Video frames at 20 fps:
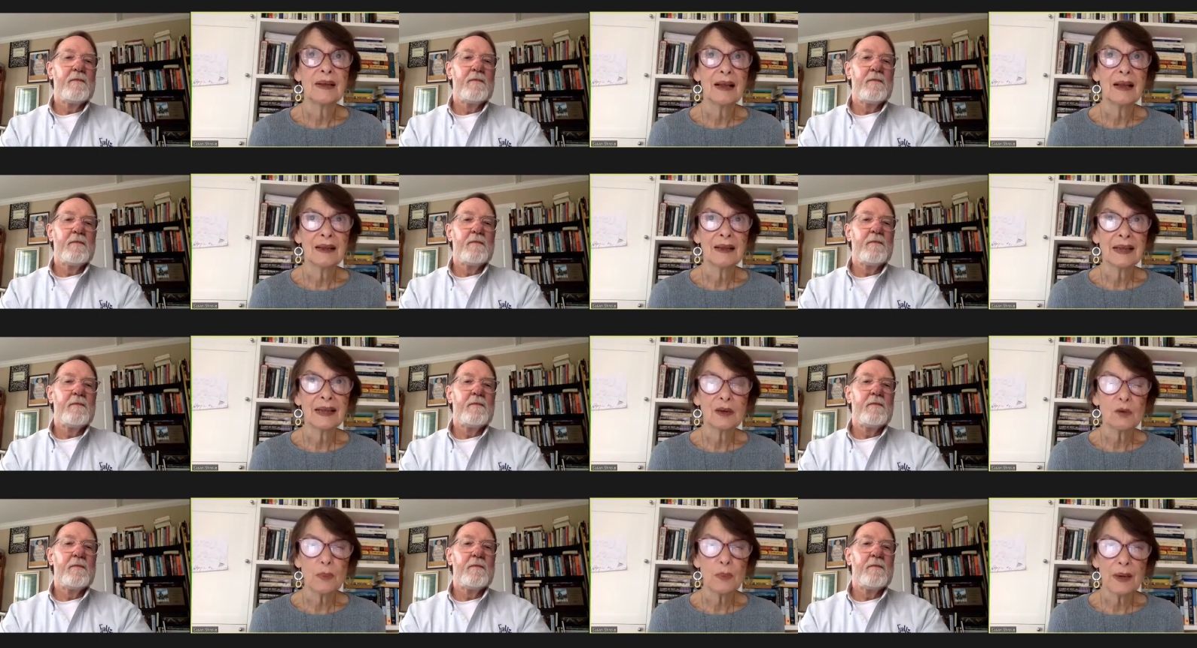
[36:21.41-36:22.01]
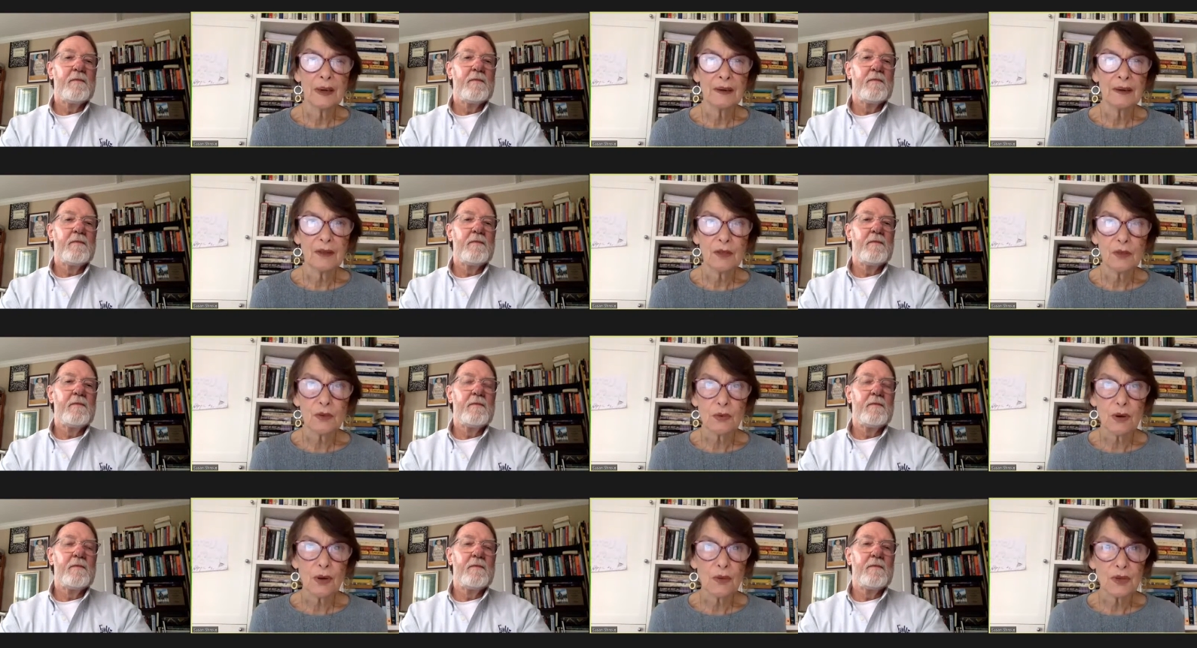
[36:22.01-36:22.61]
Speaker 1: a little bit
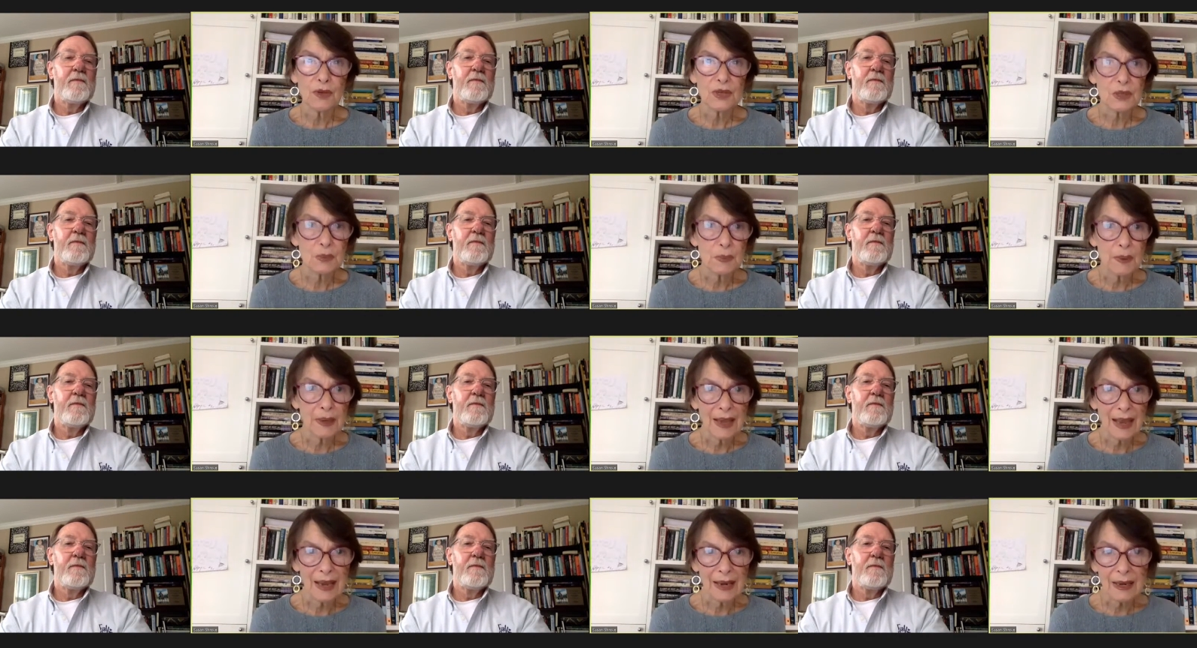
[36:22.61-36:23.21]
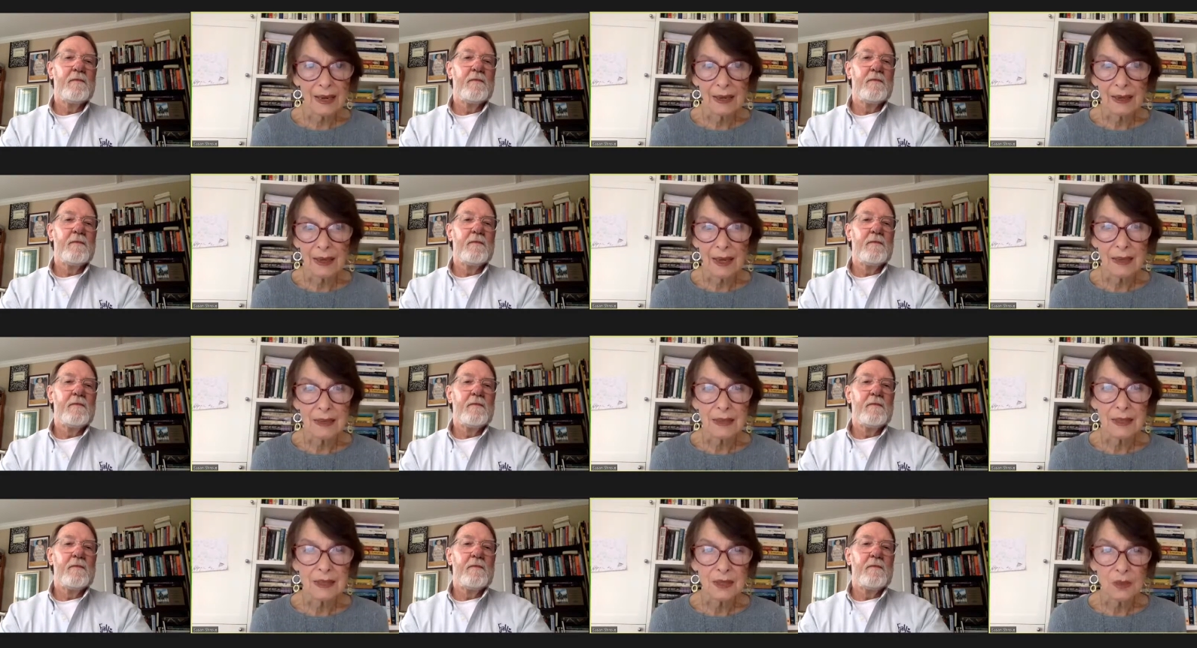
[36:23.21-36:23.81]
throw the spaghetti
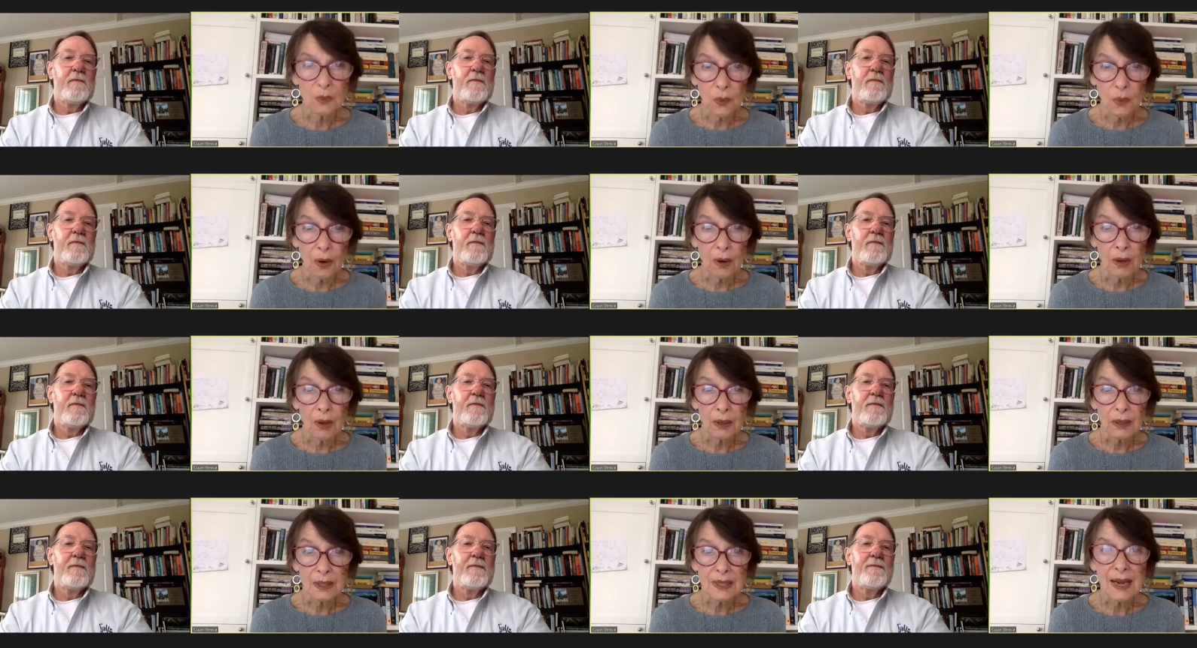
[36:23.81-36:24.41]
against the wall